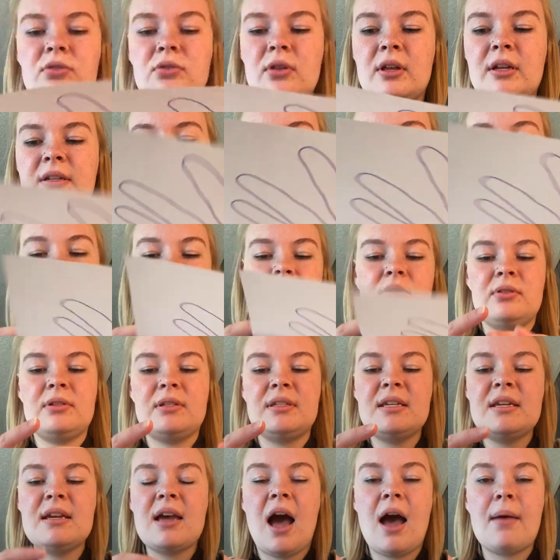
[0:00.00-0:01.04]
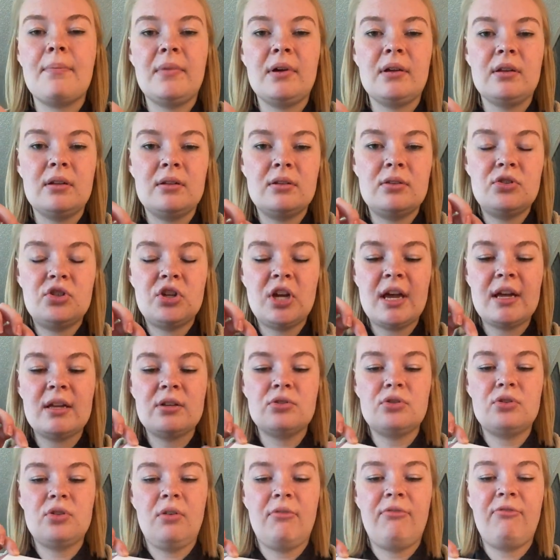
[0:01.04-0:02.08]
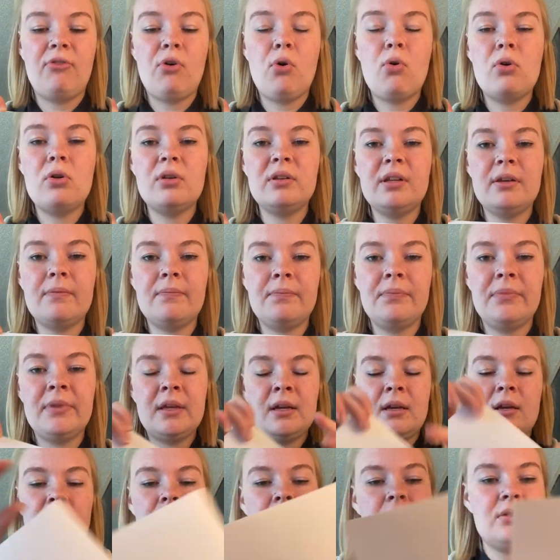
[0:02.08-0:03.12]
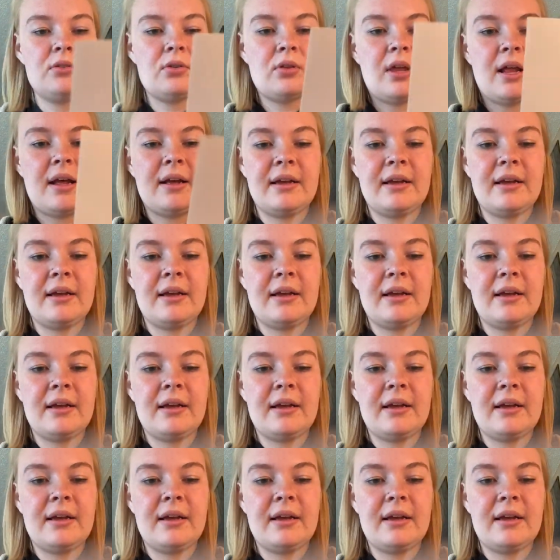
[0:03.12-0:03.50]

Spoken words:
so that's easier to see. I'm gonna change the fold so that I